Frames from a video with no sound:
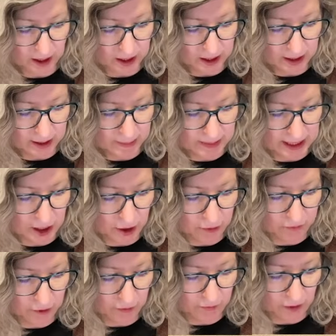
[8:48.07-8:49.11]
Let me know if
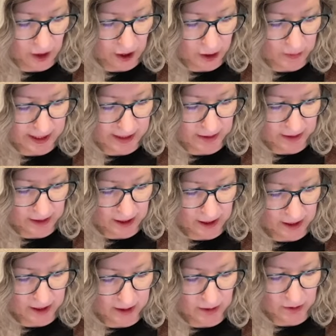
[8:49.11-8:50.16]
you're following
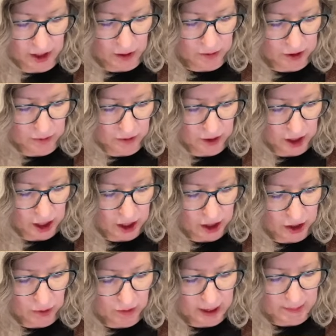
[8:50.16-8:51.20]
along. No, don't
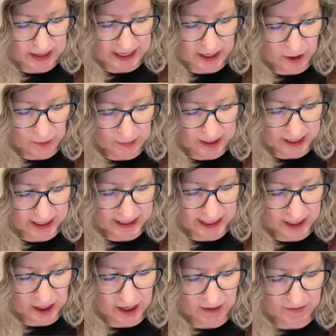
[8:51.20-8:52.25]
let me know, because then
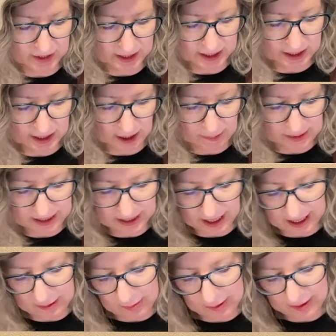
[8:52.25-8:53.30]
you have to stop and type.